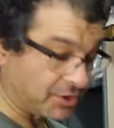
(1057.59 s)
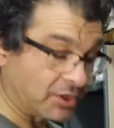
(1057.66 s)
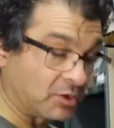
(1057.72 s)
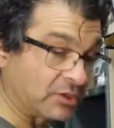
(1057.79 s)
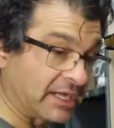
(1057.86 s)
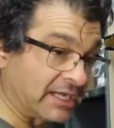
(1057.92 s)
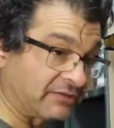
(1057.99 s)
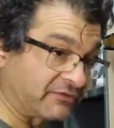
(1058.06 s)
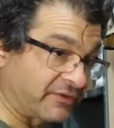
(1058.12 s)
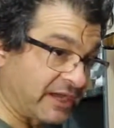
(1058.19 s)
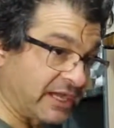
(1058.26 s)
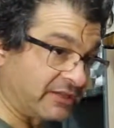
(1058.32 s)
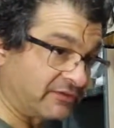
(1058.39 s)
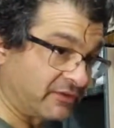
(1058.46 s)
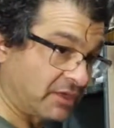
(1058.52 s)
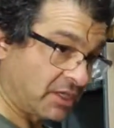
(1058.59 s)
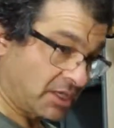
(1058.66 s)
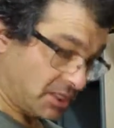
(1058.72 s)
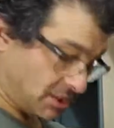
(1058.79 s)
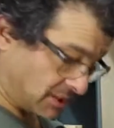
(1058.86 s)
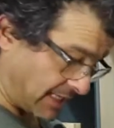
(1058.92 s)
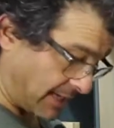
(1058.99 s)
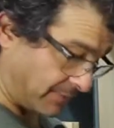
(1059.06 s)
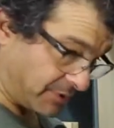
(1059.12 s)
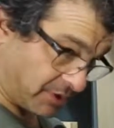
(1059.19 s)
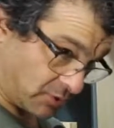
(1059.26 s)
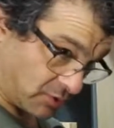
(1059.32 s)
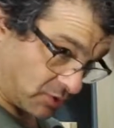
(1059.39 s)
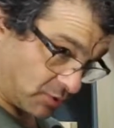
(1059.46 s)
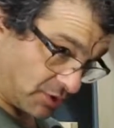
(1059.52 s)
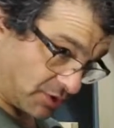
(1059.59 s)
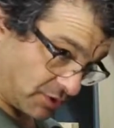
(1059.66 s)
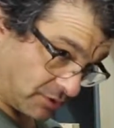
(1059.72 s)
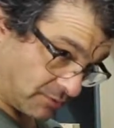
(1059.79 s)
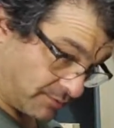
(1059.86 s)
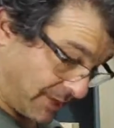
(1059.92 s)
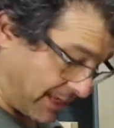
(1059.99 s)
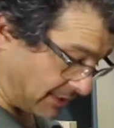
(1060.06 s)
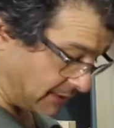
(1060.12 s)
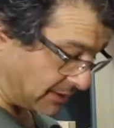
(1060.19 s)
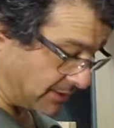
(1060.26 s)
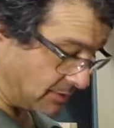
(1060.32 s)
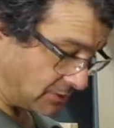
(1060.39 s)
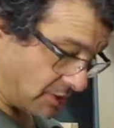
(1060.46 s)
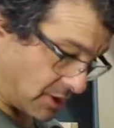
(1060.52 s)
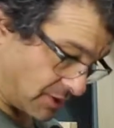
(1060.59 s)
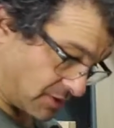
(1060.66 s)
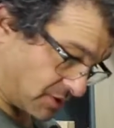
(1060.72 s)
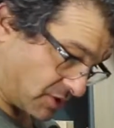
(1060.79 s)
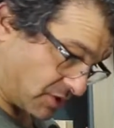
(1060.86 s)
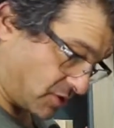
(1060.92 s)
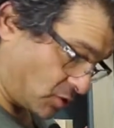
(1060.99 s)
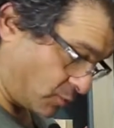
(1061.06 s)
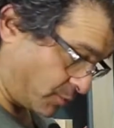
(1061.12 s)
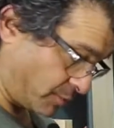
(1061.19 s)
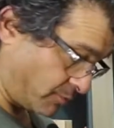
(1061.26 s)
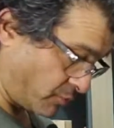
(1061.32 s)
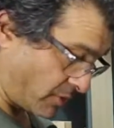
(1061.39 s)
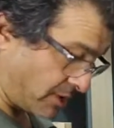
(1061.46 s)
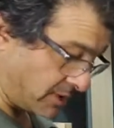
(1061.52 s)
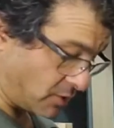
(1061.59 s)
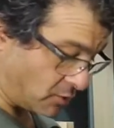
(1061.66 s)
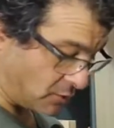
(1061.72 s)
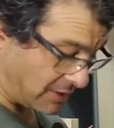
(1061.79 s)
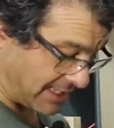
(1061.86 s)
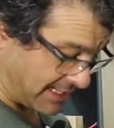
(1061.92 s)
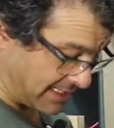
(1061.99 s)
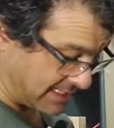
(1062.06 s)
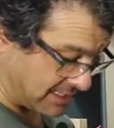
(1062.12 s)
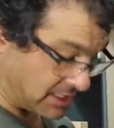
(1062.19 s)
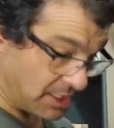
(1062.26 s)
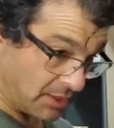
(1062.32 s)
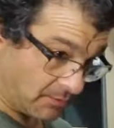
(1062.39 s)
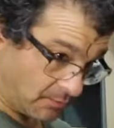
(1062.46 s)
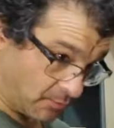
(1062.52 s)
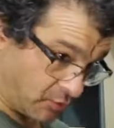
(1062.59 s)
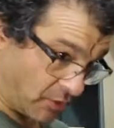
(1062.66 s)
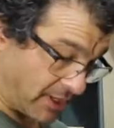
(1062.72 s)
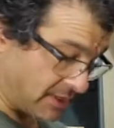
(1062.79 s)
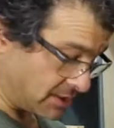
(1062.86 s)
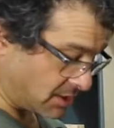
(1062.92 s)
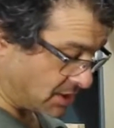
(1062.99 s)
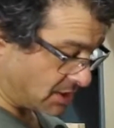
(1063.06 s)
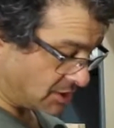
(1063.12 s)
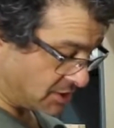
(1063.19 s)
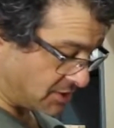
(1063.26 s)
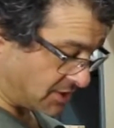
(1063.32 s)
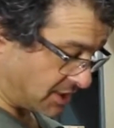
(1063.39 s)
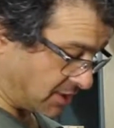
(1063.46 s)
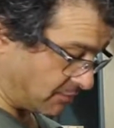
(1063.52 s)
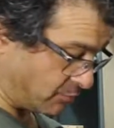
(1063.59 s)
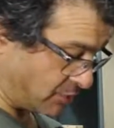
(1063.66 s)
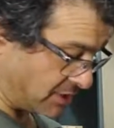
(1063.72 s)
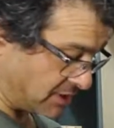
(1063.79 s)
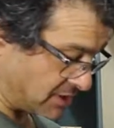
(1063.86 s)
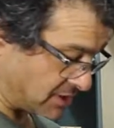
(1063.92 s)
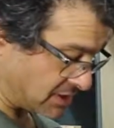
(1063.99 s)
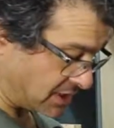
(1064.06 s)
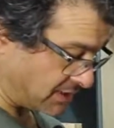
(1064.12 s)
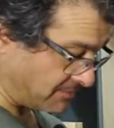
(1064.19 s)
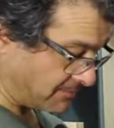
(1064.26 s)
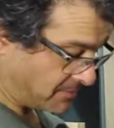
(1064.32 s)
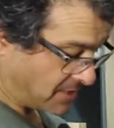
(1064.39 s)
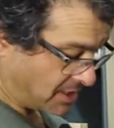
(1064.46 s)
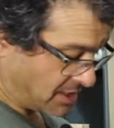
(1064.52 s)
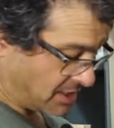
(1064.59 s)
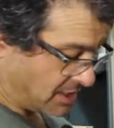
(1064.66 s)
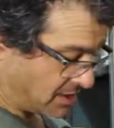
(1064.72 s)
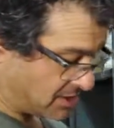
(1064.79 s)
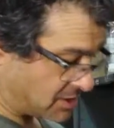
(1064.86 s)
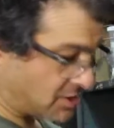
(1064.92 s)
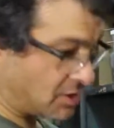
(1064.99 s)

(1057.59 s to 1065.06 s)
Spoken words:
or 095 top coats, which are patent leather gloss super bright or 80 bright, just to help bring this up. And